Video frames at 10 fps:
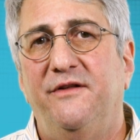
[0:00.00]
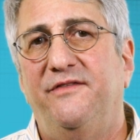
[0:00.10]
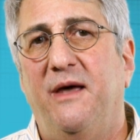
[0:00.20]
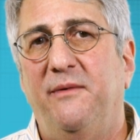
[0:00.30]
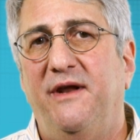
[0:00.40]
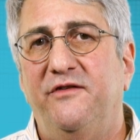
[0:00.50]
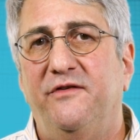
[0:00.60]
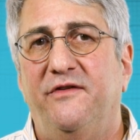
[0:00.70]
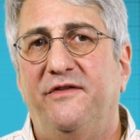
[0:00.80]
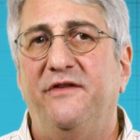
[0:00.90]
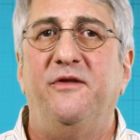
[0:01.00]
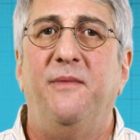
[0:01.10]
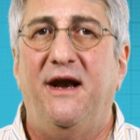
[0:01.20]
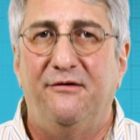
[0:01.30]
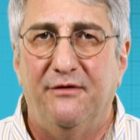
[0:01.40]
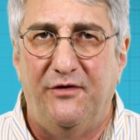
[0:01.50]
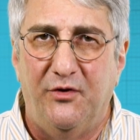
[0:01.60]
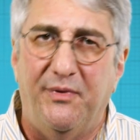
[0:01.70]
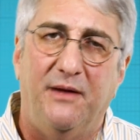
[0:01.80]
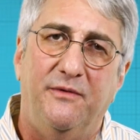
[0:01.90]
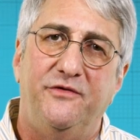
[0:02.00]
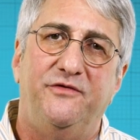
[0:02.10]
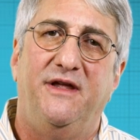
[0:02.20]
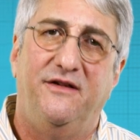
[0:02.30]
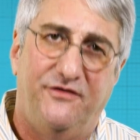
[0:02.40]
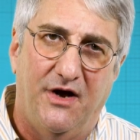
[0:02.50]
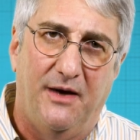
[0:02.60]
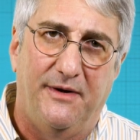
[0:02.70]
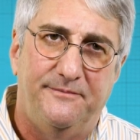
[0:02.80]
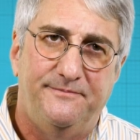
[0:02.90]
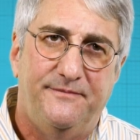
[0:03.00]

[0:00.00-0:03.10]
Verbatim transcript: examination systematic review published in JAMA.